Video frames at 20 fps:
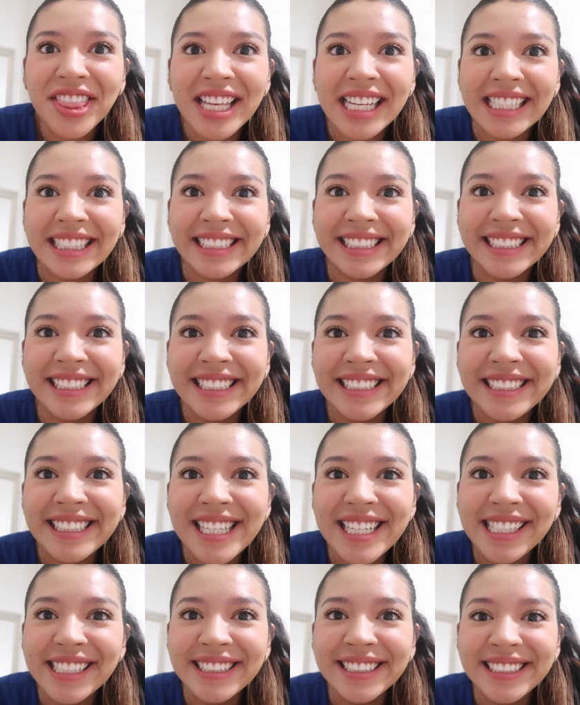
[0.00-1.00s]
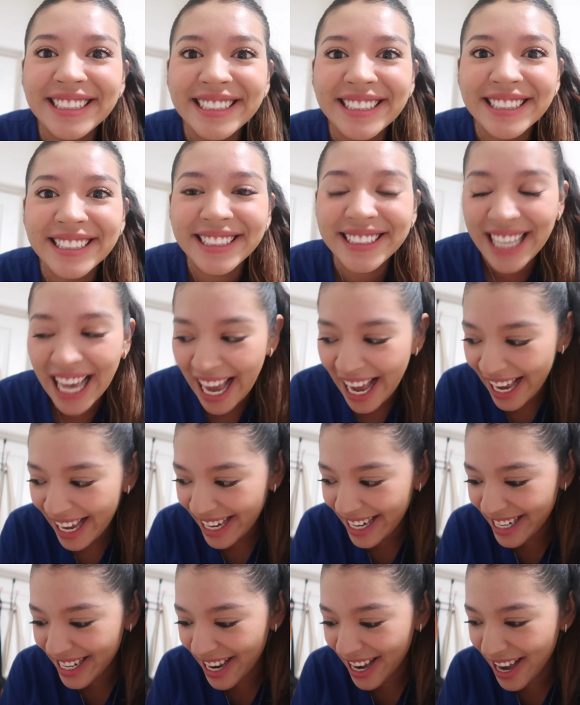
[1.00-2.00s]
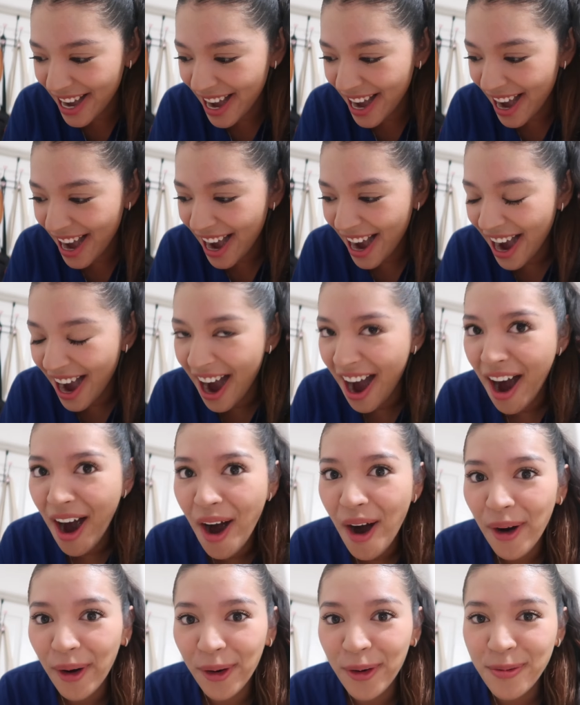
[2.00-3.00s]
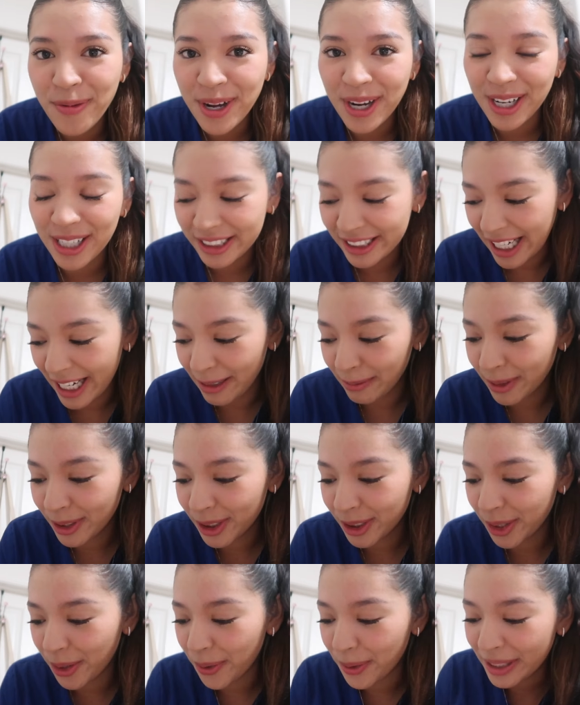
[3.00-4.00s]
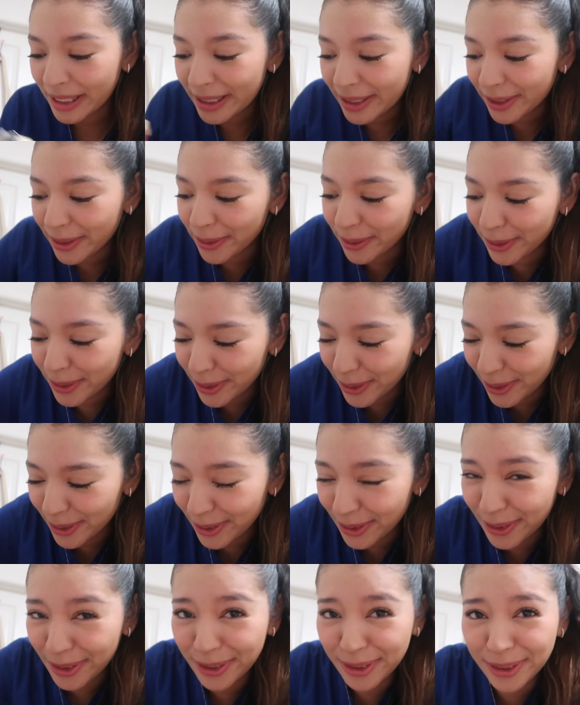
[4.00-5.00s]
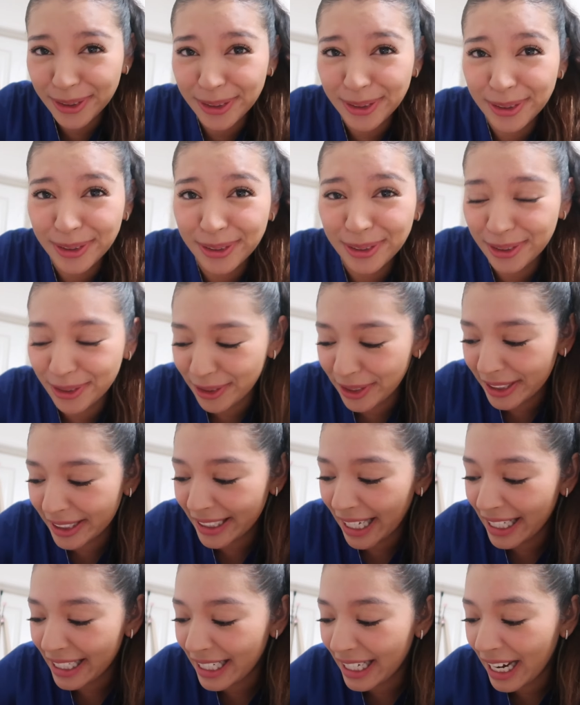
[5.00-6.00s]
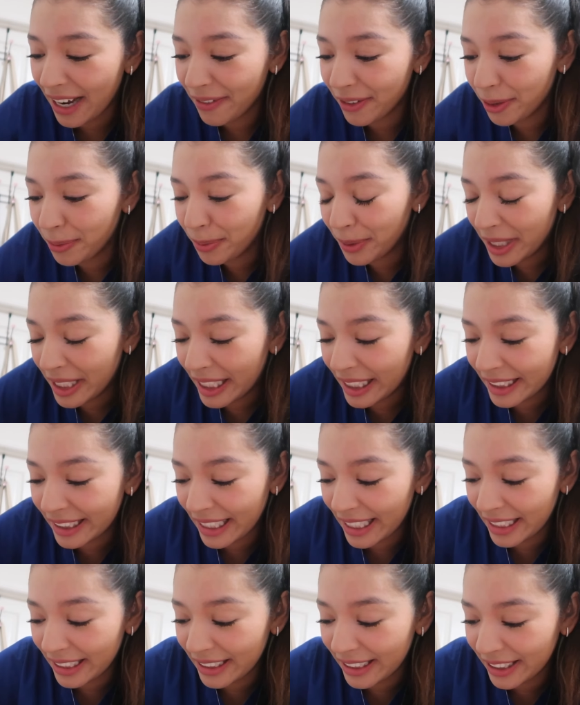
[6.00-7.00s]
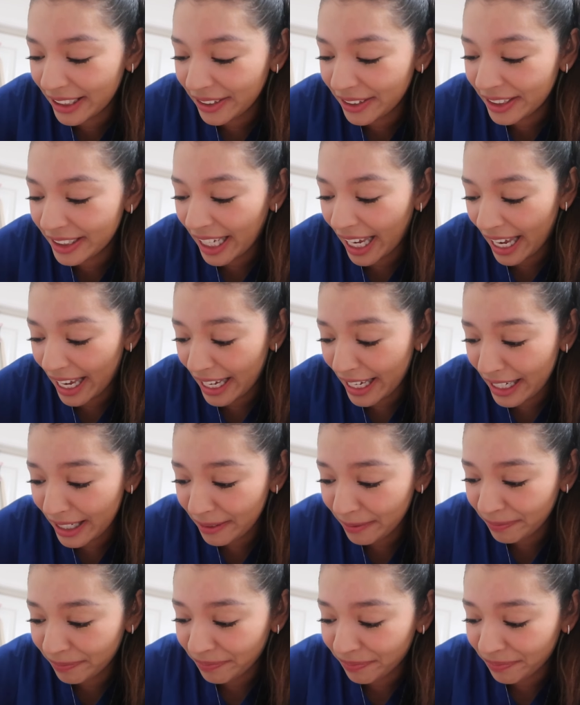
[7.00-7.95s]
this is insane. Oh my gosh, I am so, so, so, so, so, so excited. I have to bring this in today